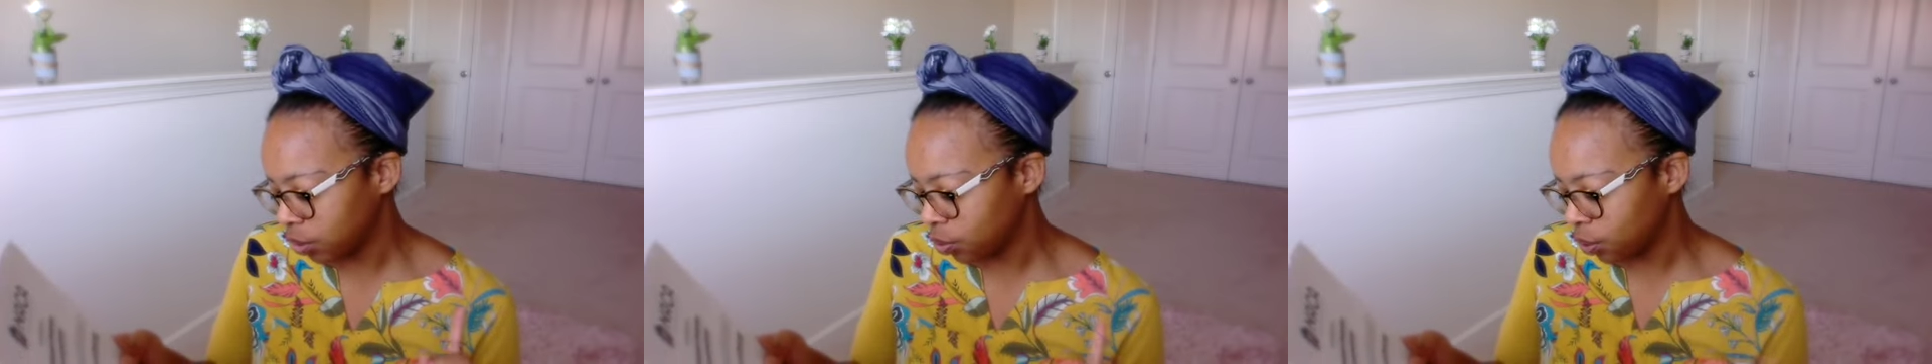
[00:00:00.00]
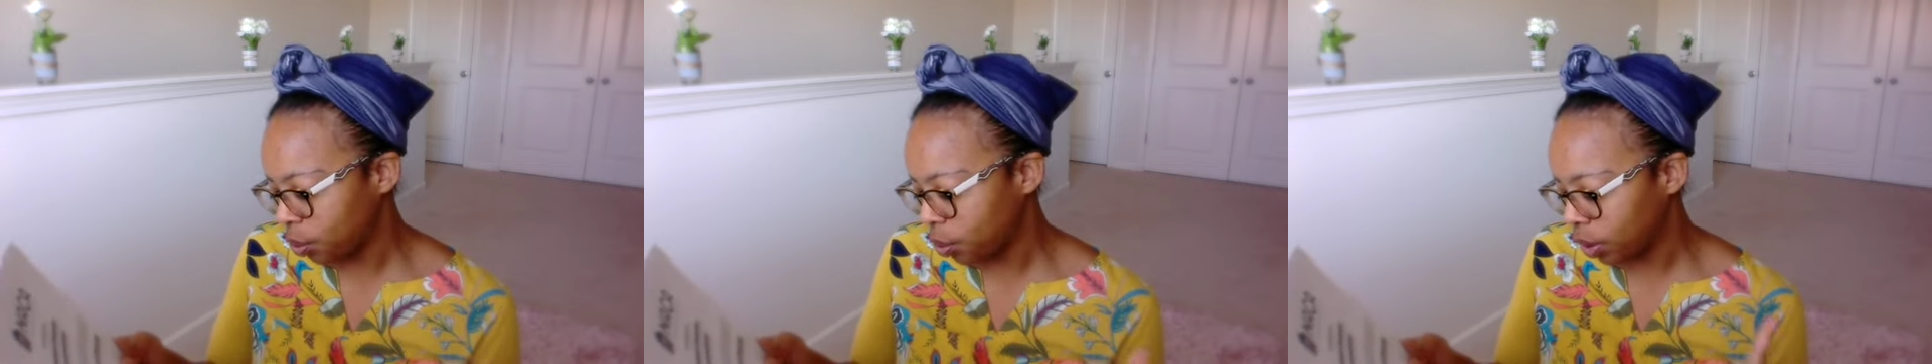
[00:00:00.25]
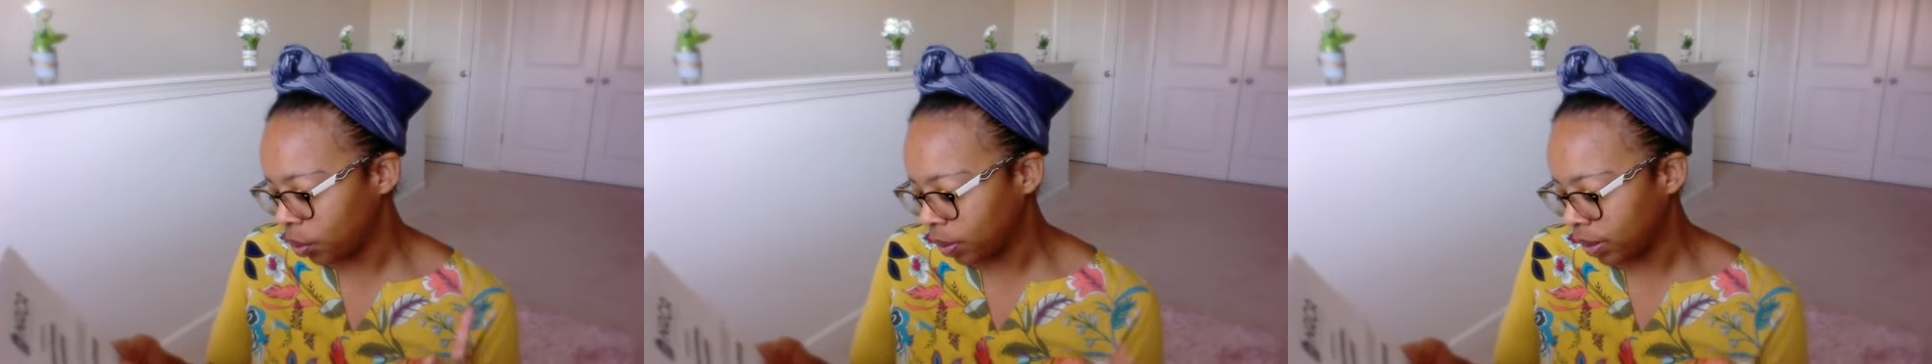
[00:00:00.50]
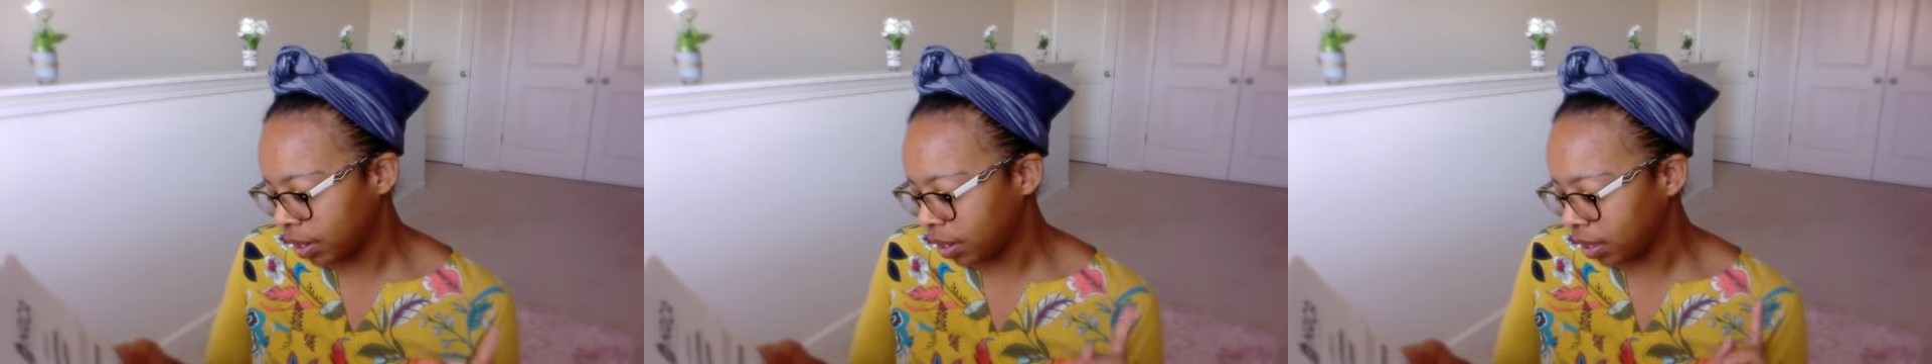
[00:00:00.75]
reported
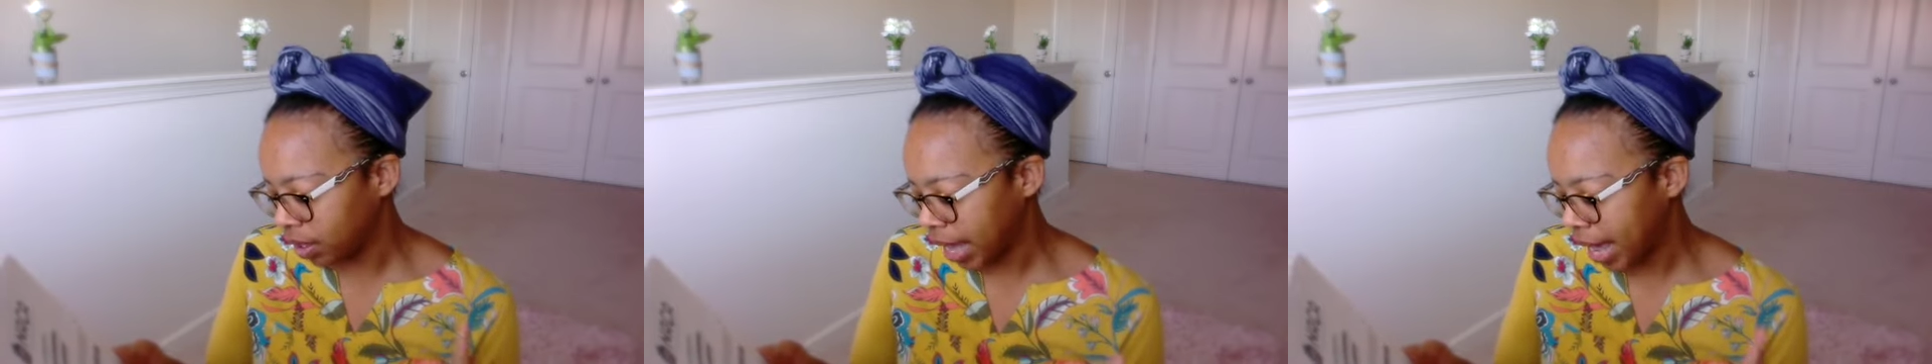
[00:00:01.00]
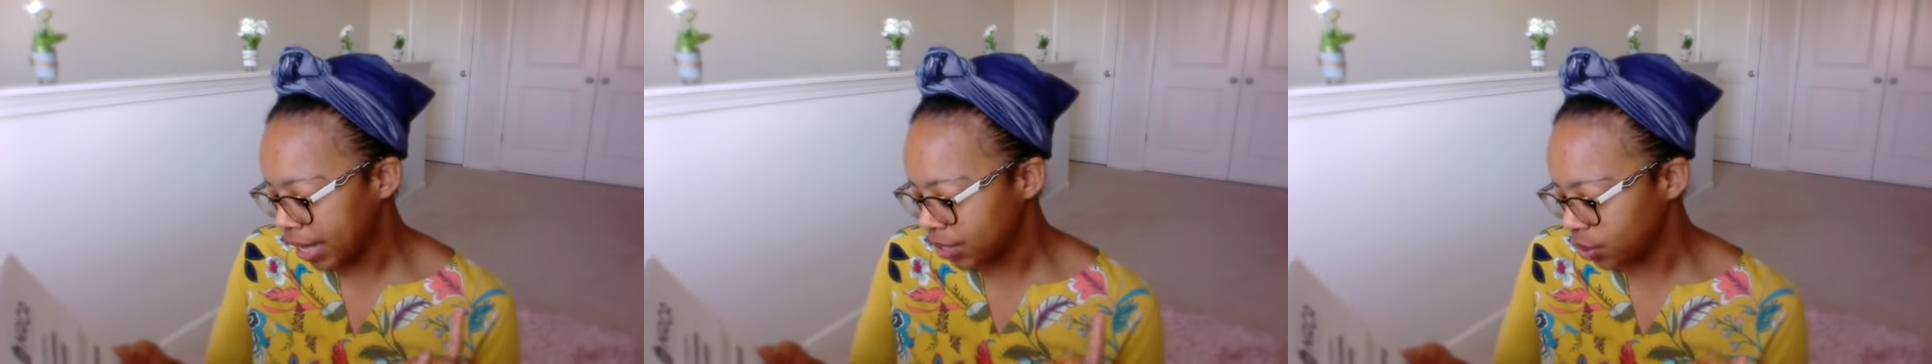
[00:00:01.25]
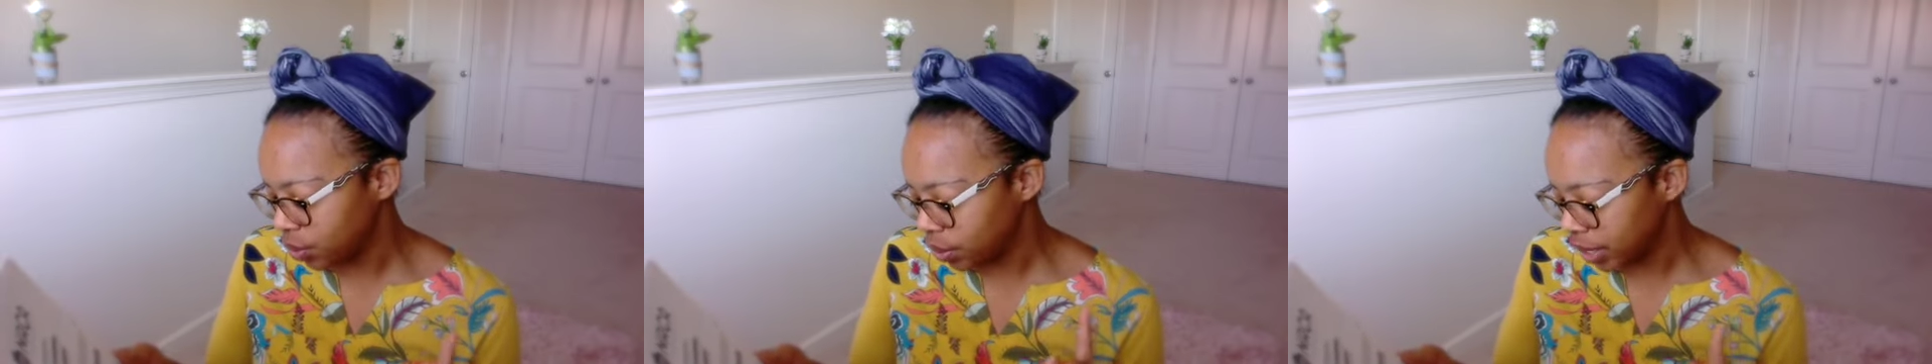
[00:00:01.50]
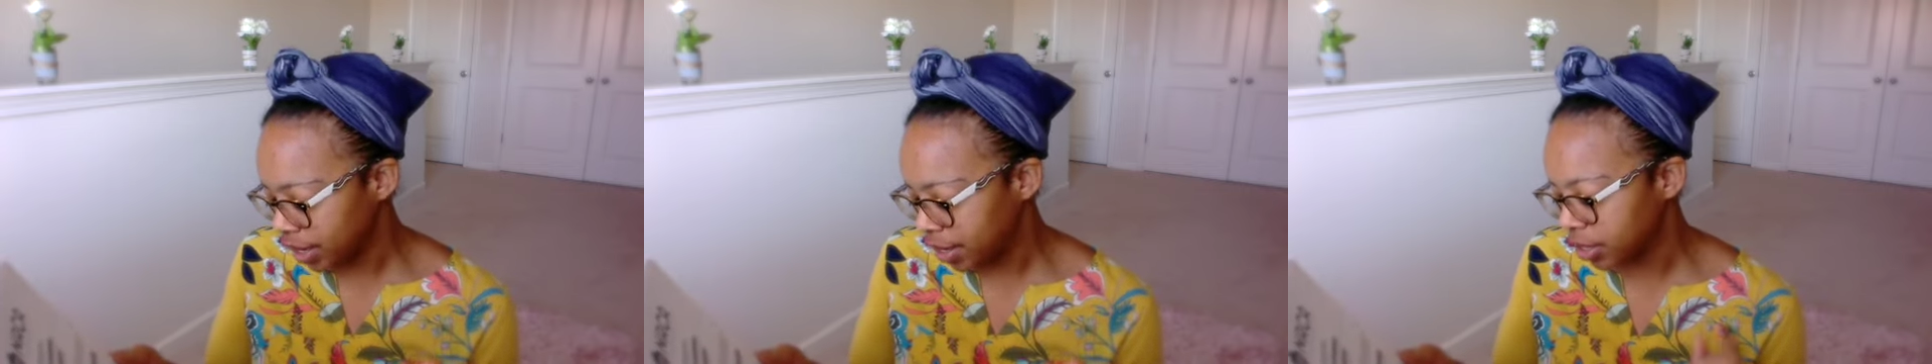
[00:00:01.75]
within the last 2
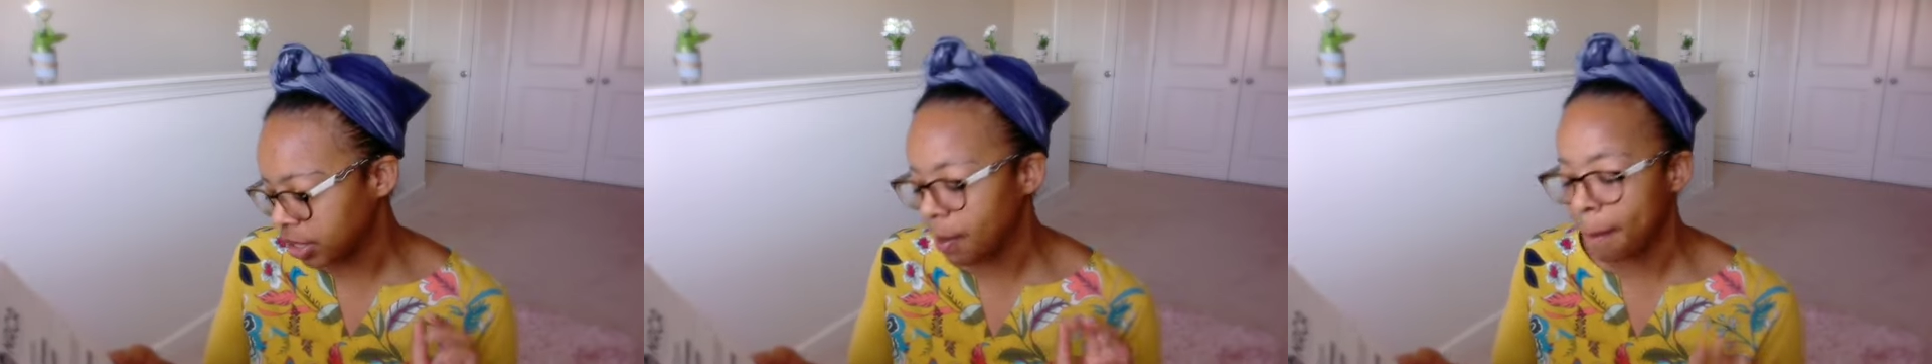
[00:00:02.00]
years